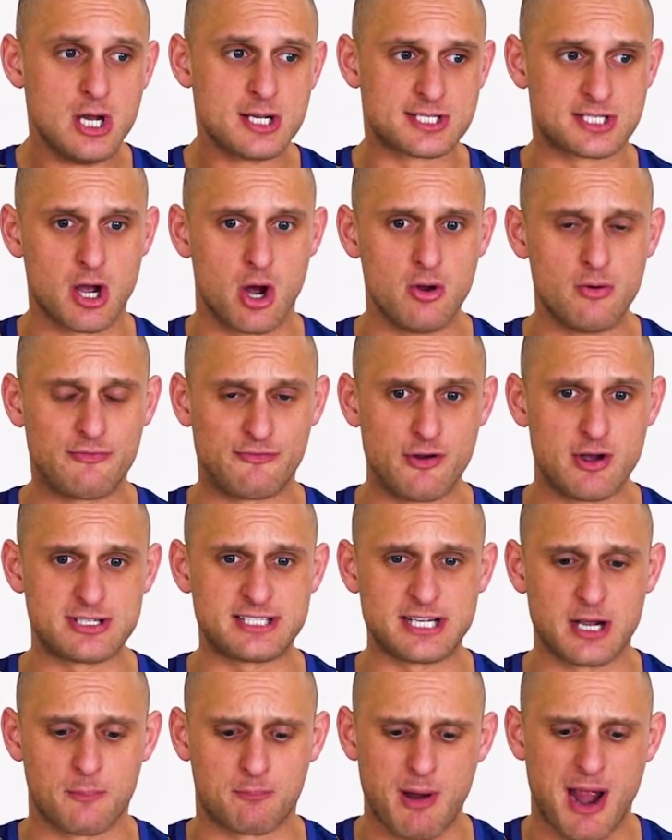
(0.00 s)
So
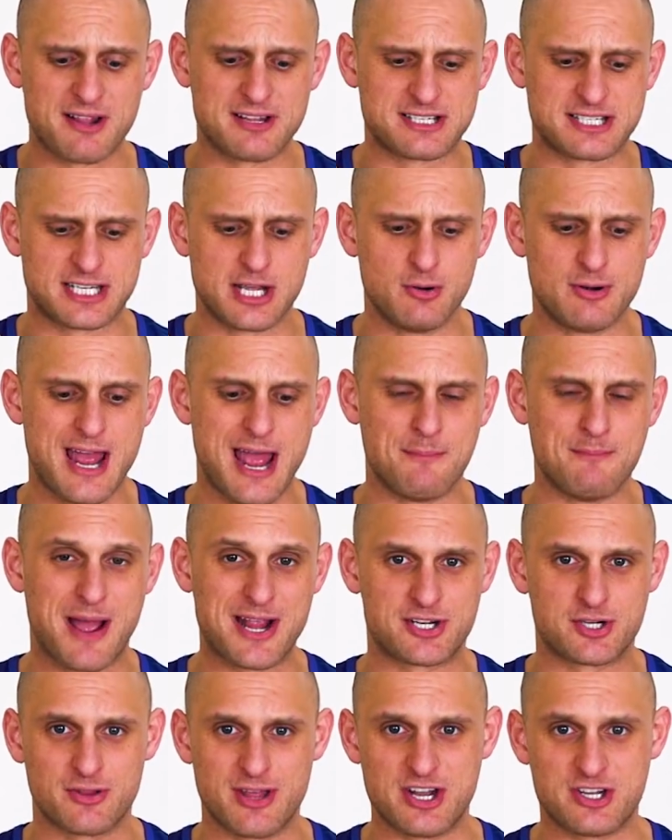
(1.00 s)
first thing, I'll break the skill down,
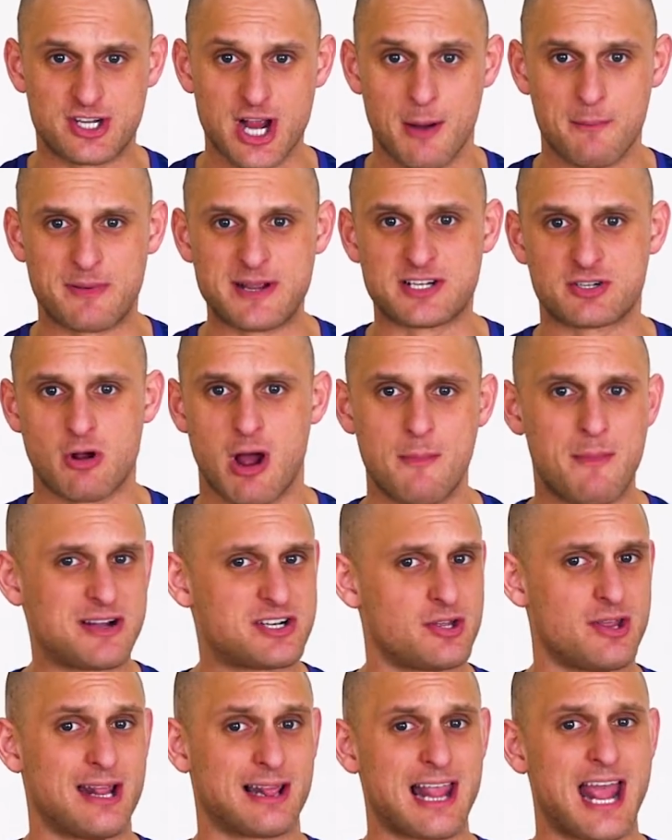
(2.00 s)
make sure their jumping's right,
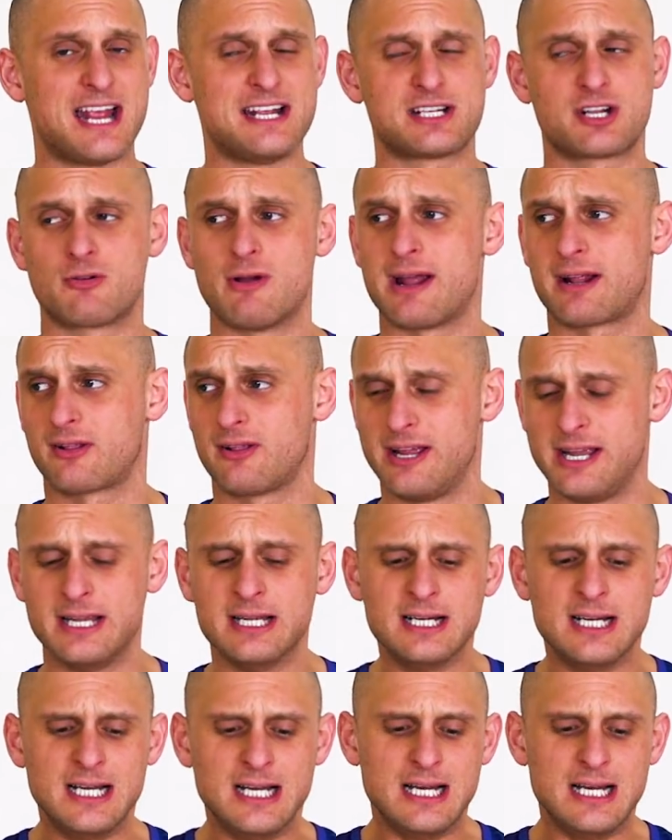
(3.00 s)
make sure their landing's correctly.